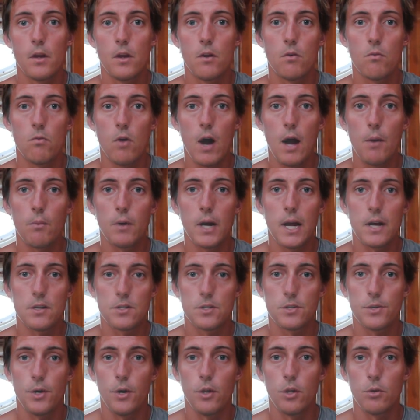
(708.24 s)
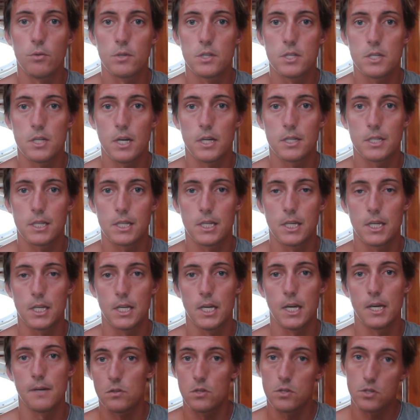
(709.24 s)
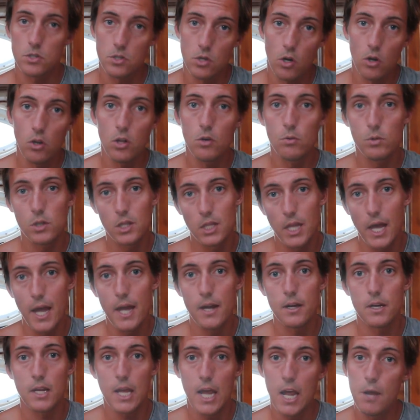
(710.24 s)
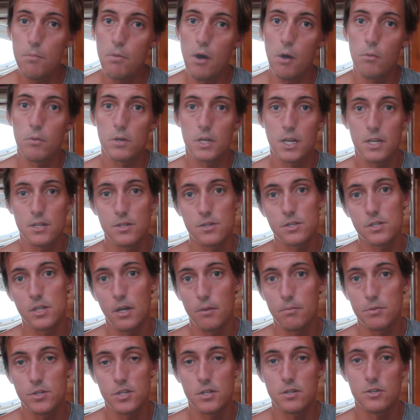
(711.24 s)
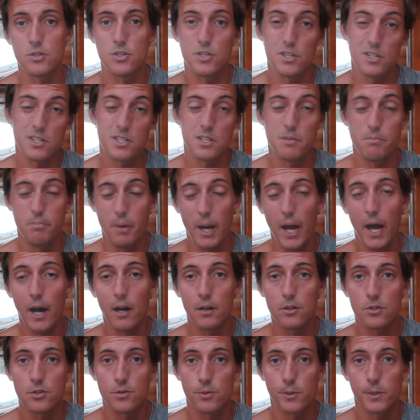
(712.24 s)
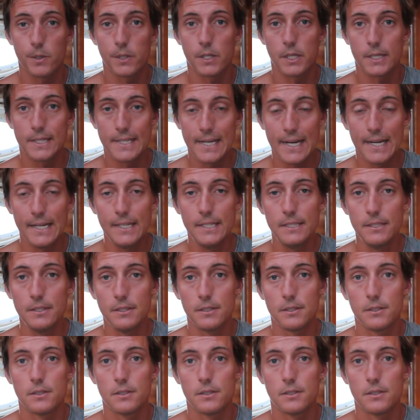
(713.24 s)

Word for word: Right when our solar would start to kick in. The solar would then keep up with consumption just about during the day,